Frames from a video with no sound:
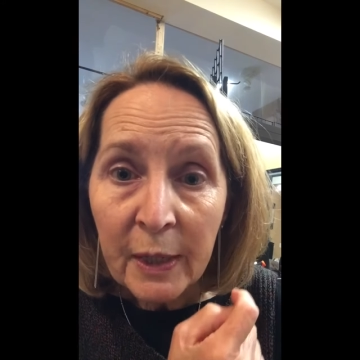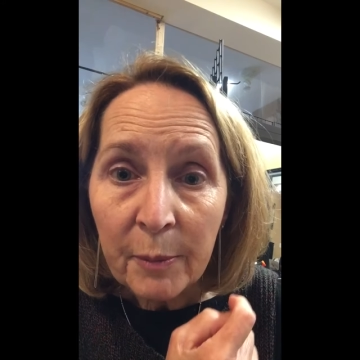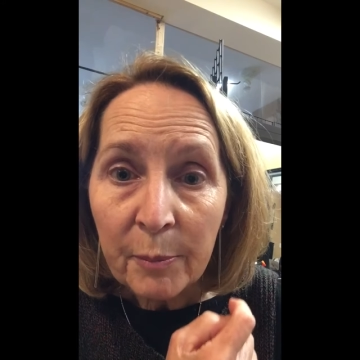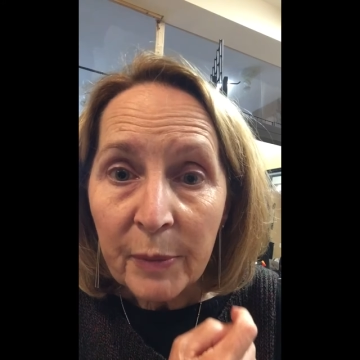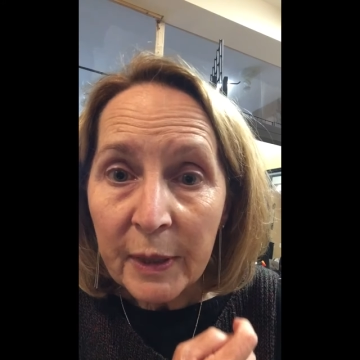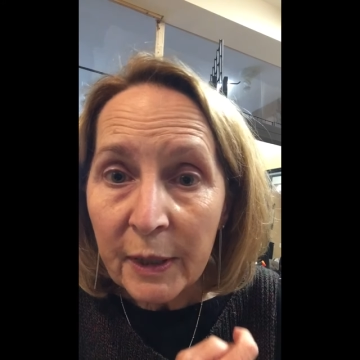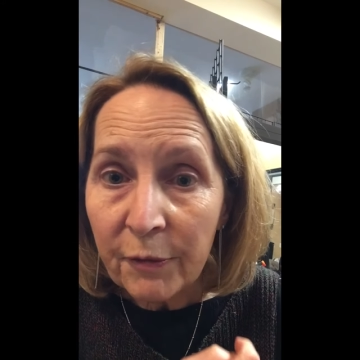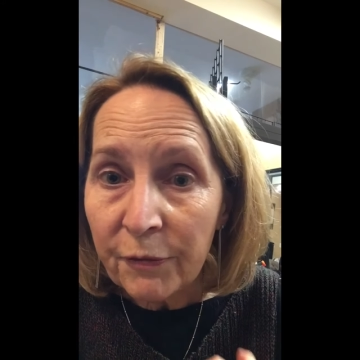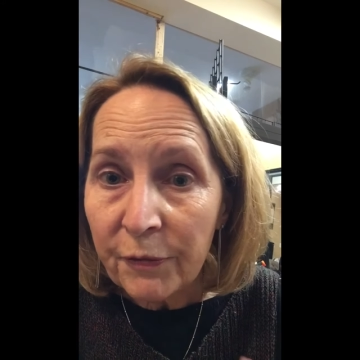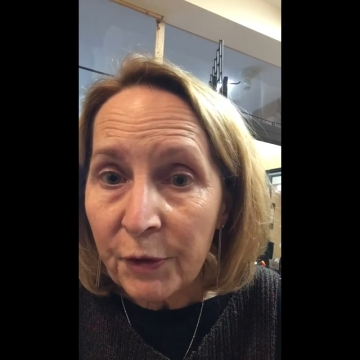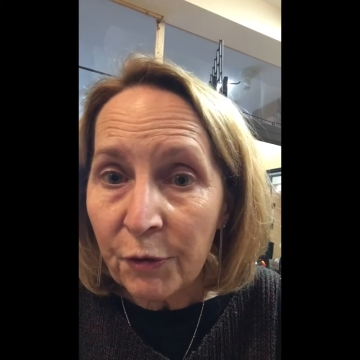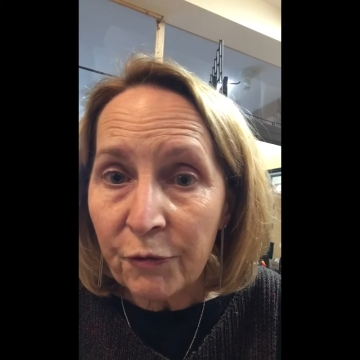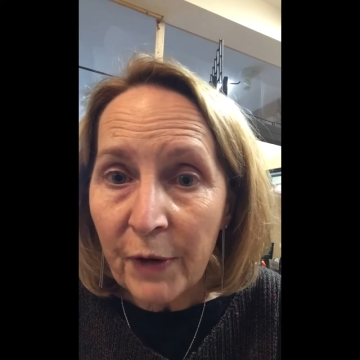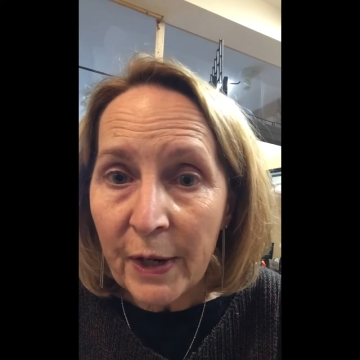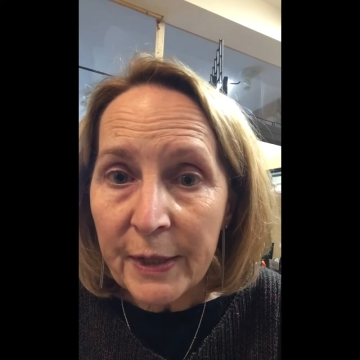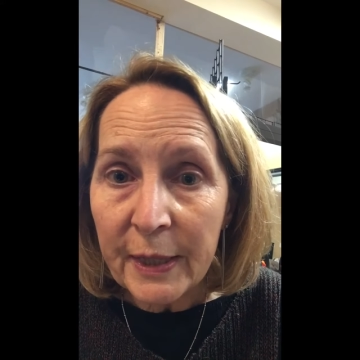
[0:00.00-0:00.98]
But if you
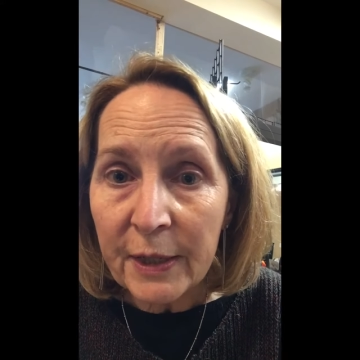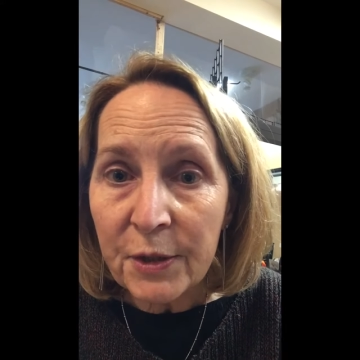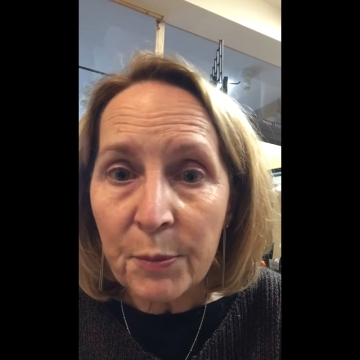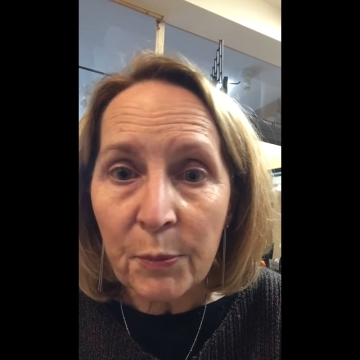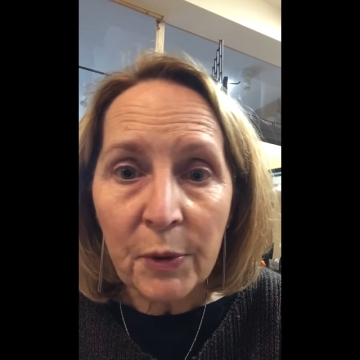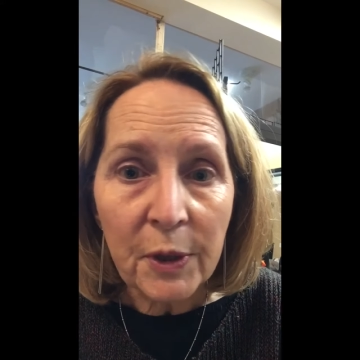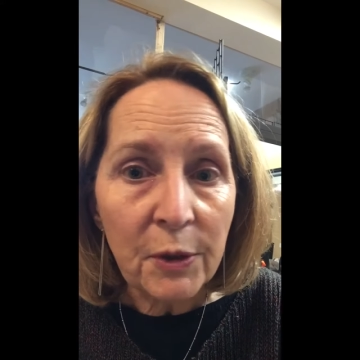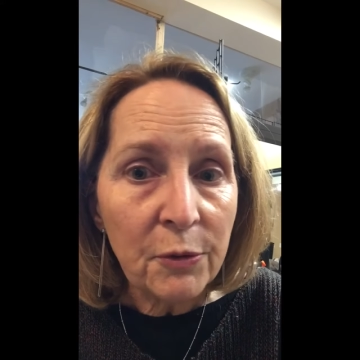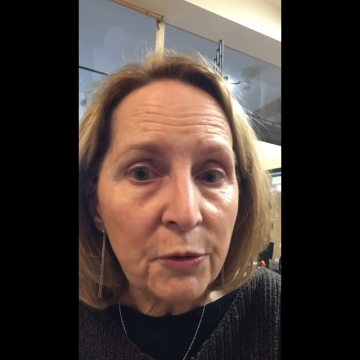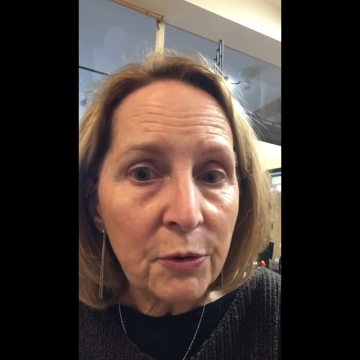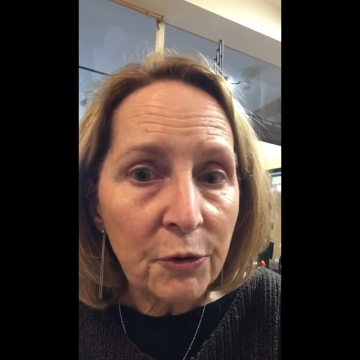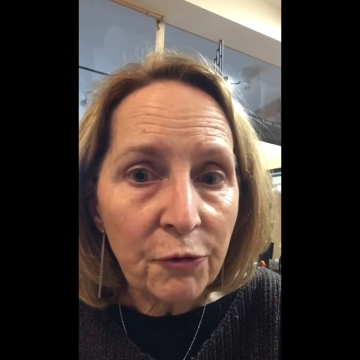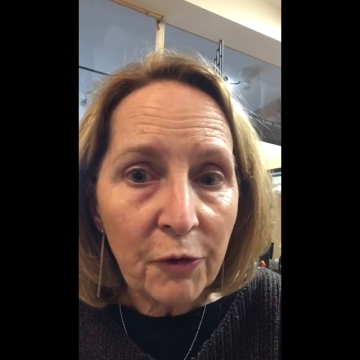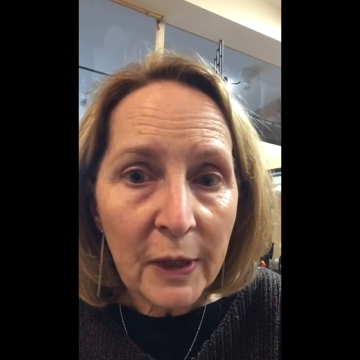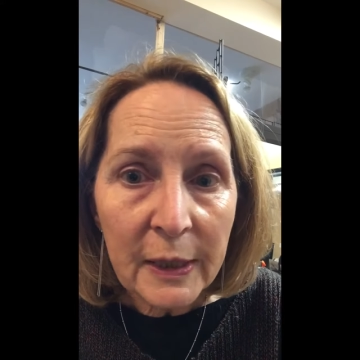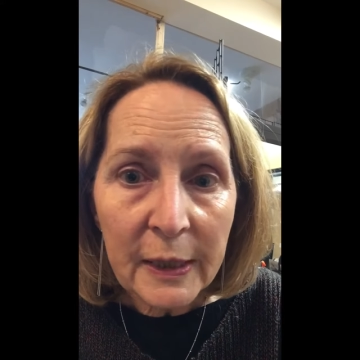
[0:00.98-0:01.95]
find that's more
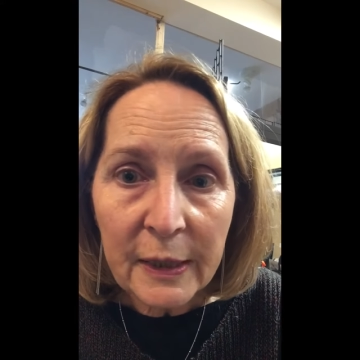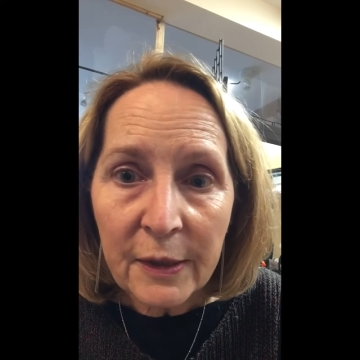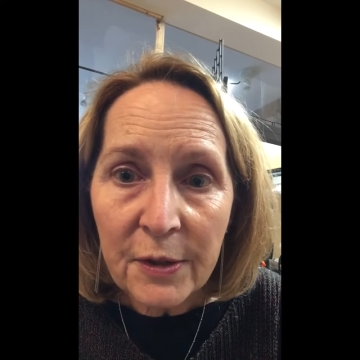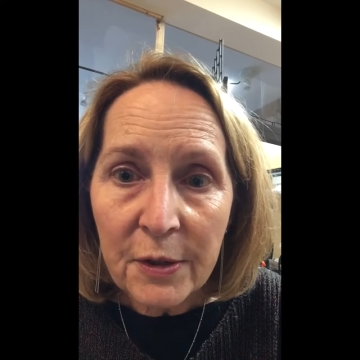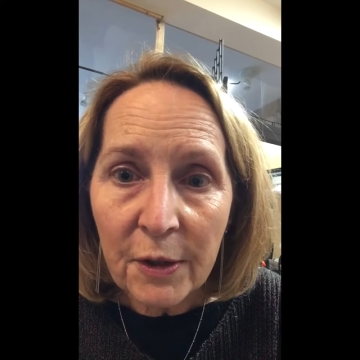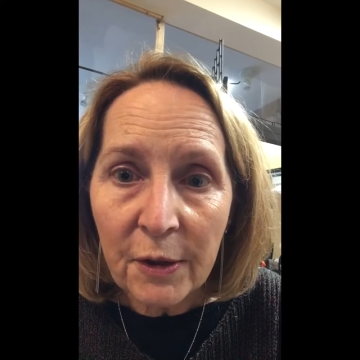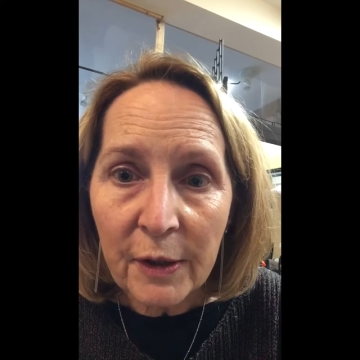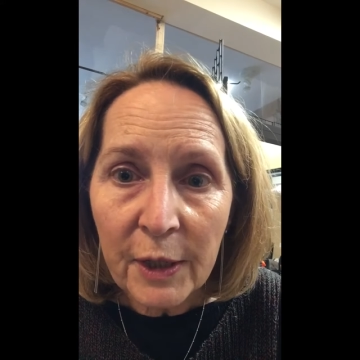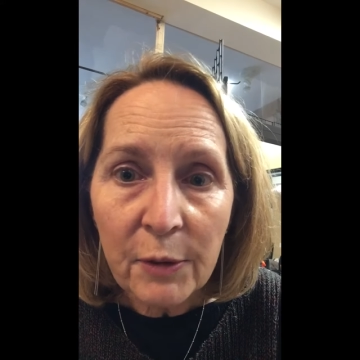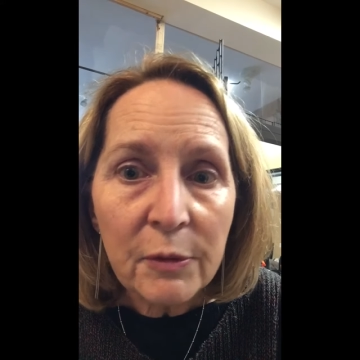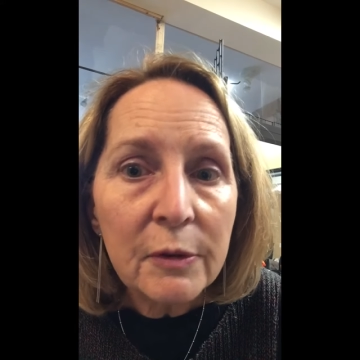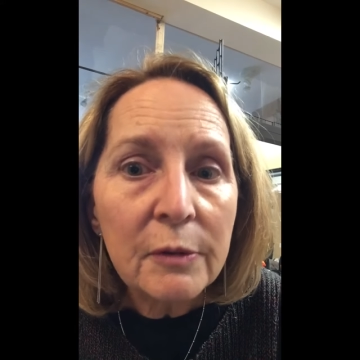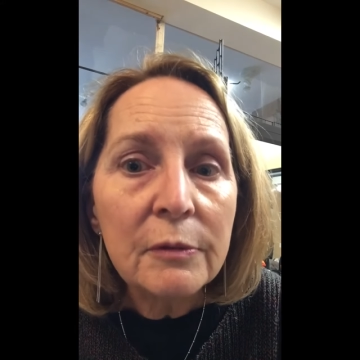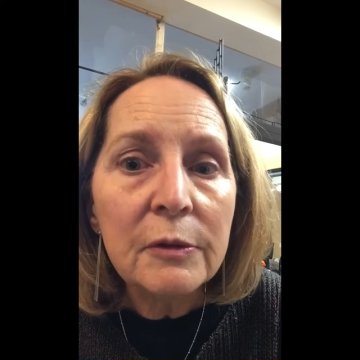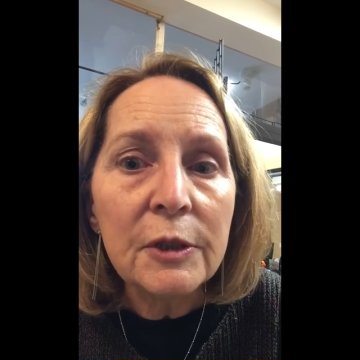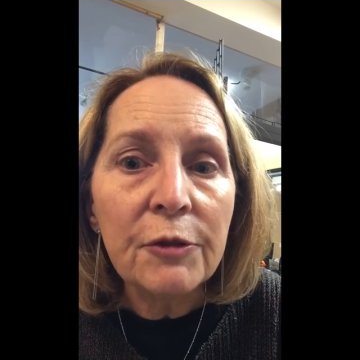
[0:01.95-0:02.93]
user-friendly to start out
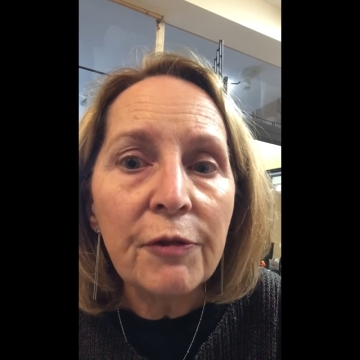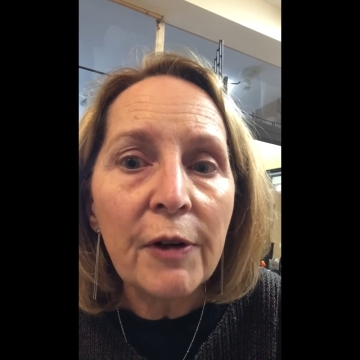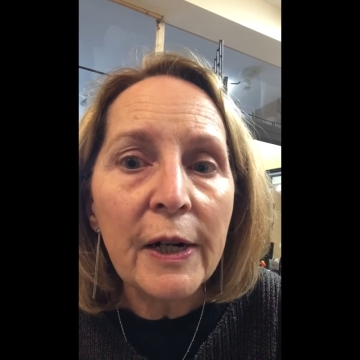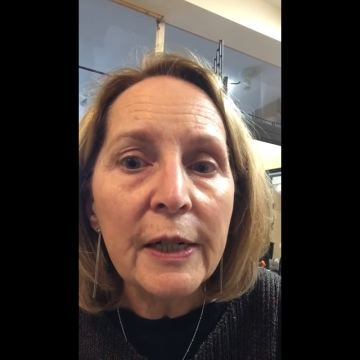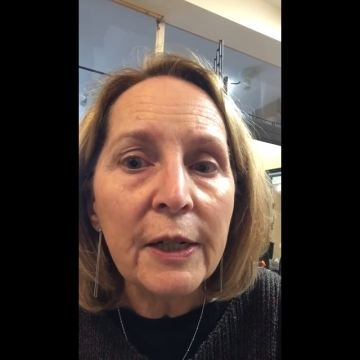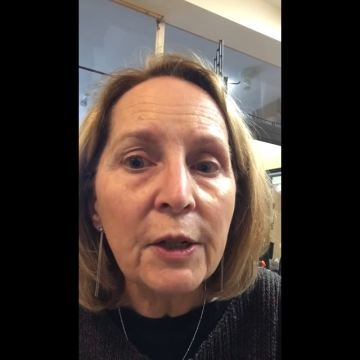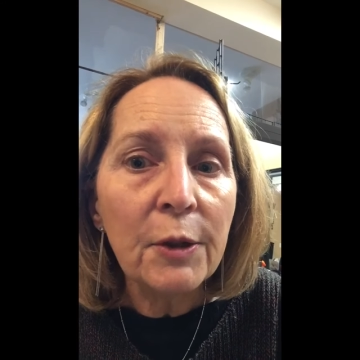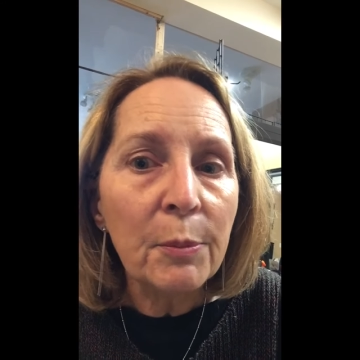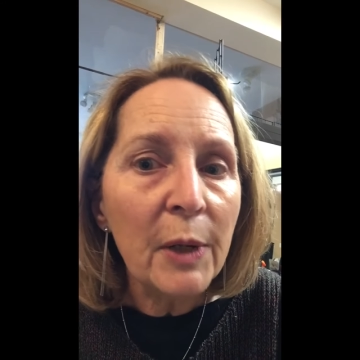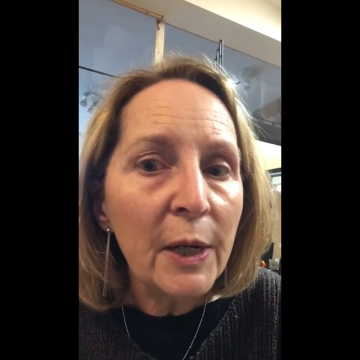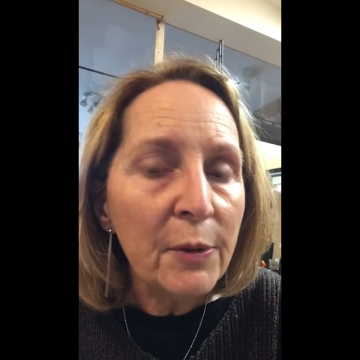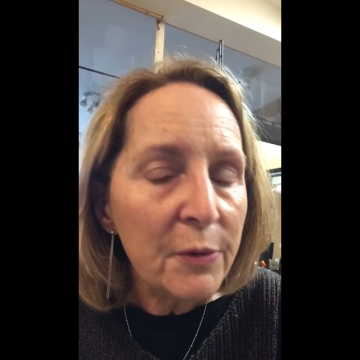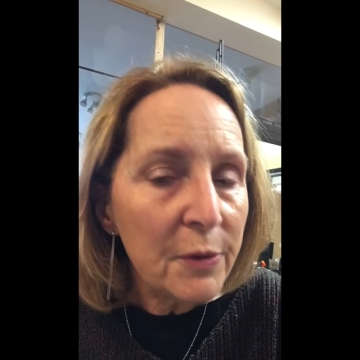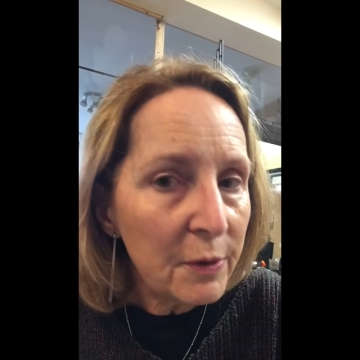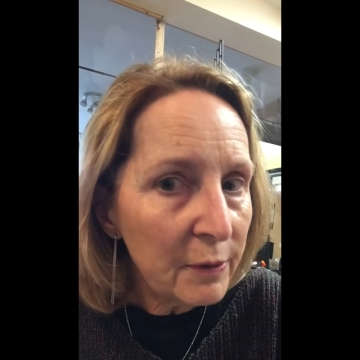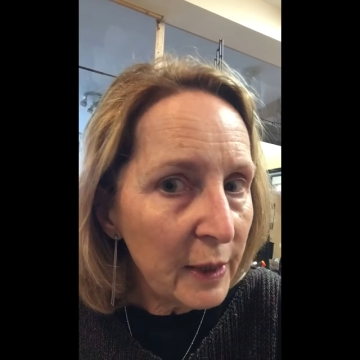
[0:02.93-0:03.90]
defining your
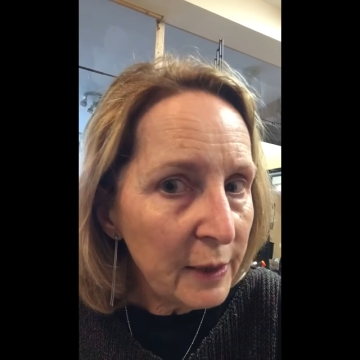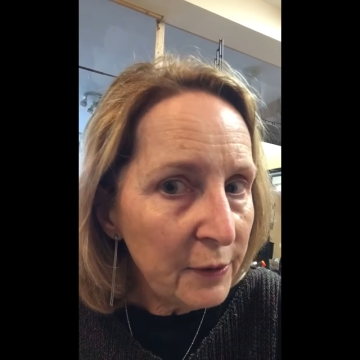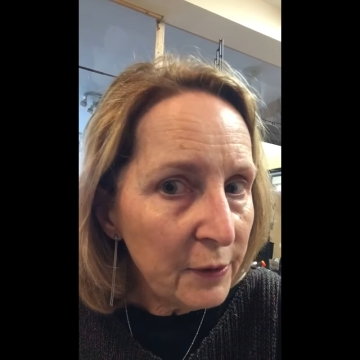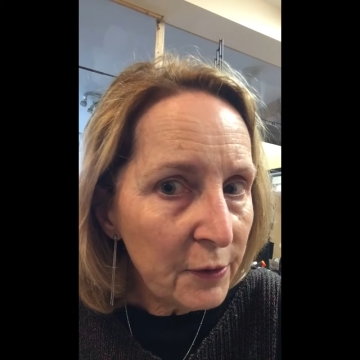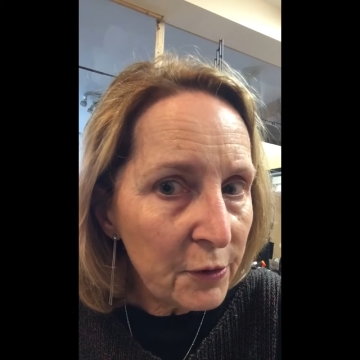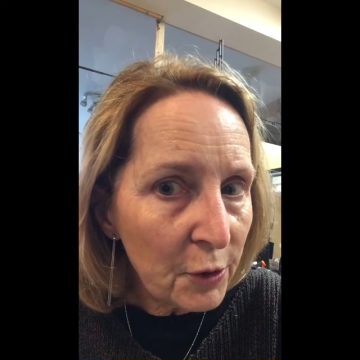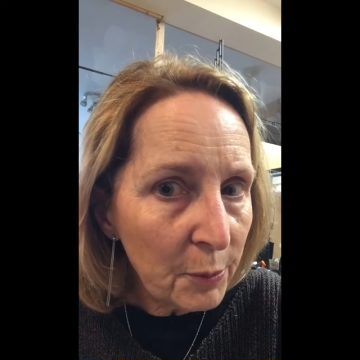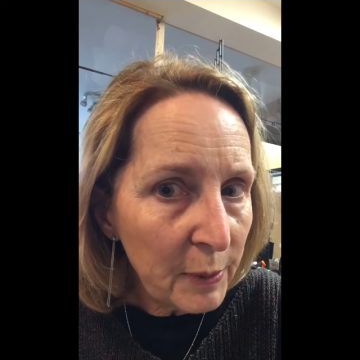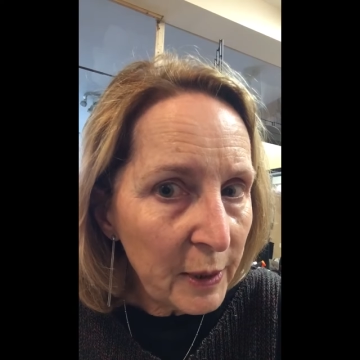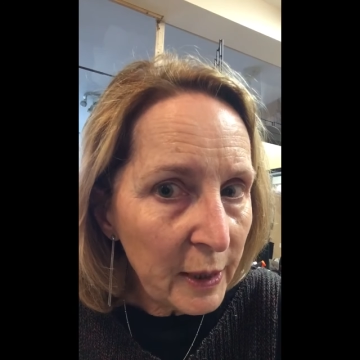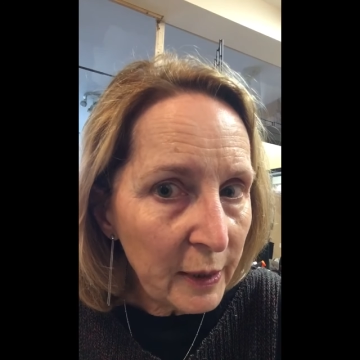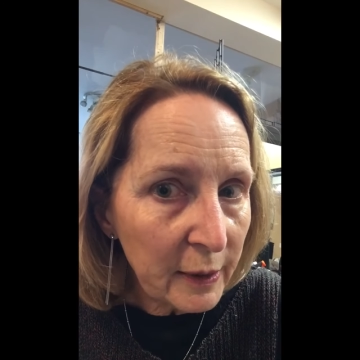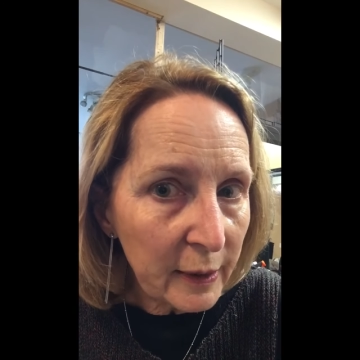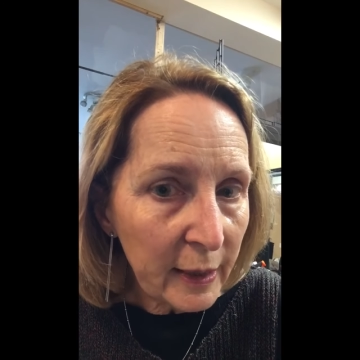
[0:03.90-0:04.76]
brows, then so be it.